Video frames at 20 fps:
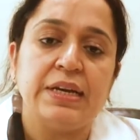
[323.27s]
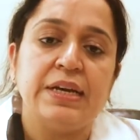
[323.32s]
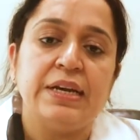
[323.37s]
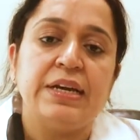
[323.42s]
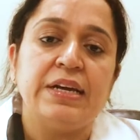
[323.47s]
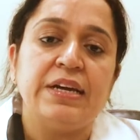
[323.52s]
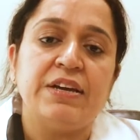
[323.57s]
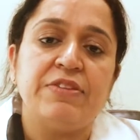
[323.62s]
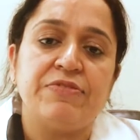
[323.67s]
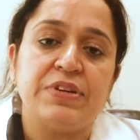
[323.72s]

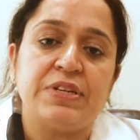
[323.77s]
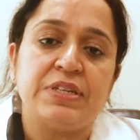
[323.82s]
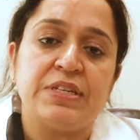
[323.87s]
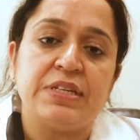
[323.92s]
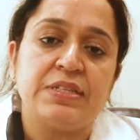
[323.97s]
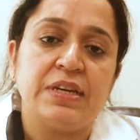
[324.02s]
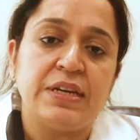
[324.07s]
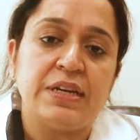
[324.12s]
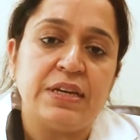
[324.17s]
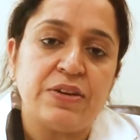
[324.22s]
If it is
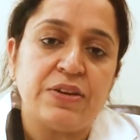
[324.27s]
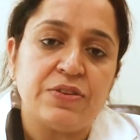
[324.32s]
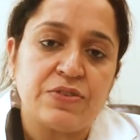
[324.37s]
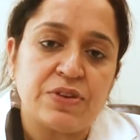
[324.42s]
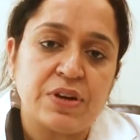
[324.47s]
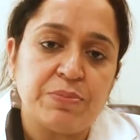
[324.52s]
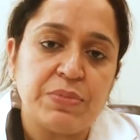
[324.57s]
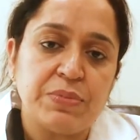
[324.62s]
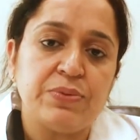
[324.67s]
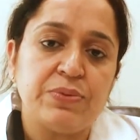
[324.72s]
an
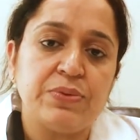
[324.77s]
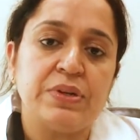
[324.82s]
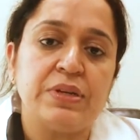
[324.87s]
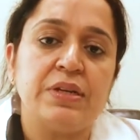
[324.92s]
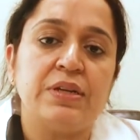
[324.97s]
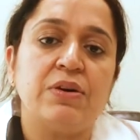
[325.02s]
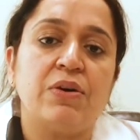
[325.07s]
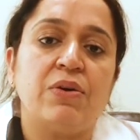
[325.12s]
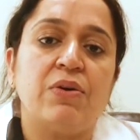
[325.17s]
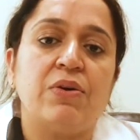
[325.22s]

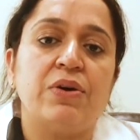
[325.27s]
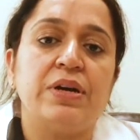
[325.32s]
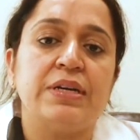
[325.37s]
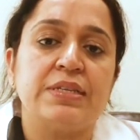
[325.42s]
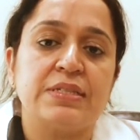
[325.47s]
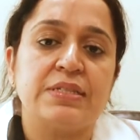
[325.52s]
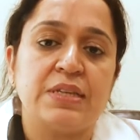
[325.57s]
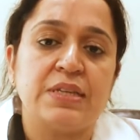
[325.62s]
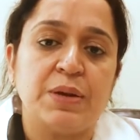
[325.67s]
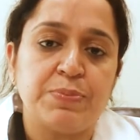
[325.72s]
intramural or a
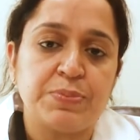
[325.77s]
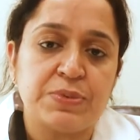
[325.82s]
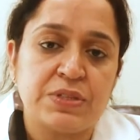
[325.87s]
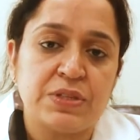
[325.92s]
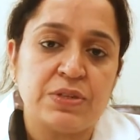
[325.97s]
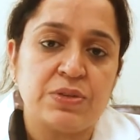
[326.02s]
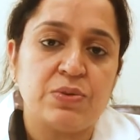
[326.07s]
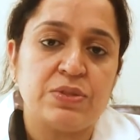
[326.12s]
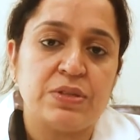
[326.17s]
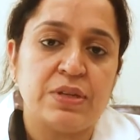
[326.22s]

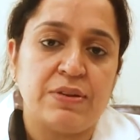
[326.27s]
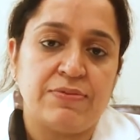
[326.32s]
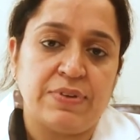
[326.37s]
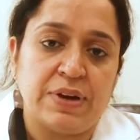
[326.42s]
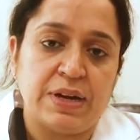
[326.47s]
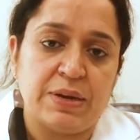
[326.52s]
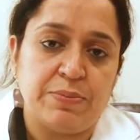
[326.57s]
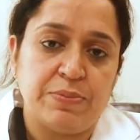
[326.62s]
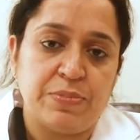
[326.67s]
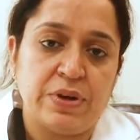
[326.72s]
subserosal
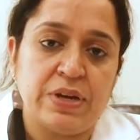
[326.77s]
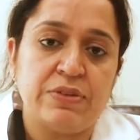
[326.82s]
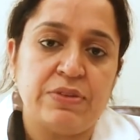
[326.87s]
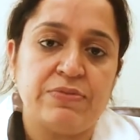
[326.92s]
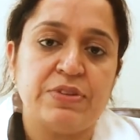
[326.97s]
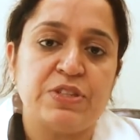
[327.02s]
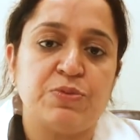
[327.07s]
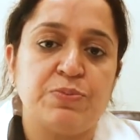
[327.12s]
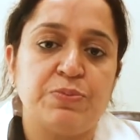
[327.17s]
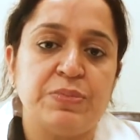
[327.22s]
fibroid,
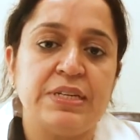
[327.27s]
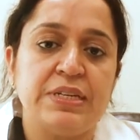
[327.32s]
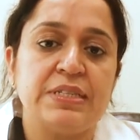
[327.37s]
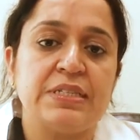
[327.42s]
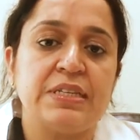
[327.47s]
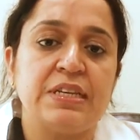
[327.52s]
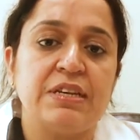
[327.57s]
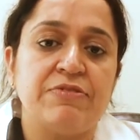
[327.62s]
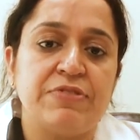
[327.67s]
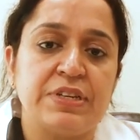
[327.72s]
which means
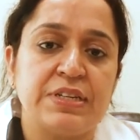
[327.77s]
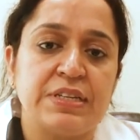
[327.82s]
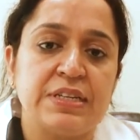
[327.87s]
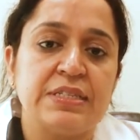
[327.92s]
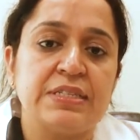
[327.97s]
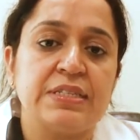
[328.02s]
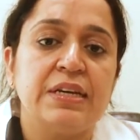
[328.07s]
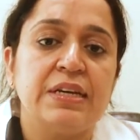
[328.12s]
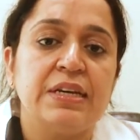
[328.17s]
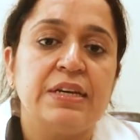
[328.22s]
if it
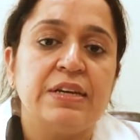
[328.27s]
is